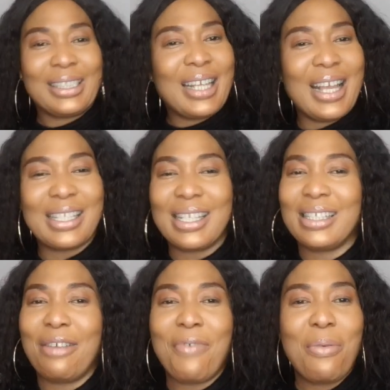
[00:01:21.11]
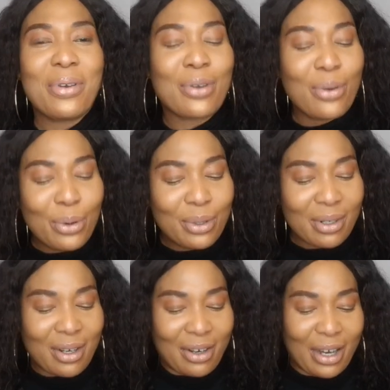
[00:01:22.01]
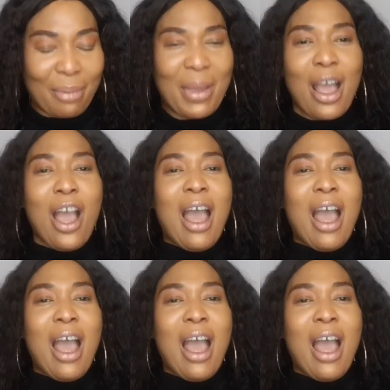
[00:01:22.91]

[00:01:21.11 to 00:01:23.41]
Yes, it's a very good cream.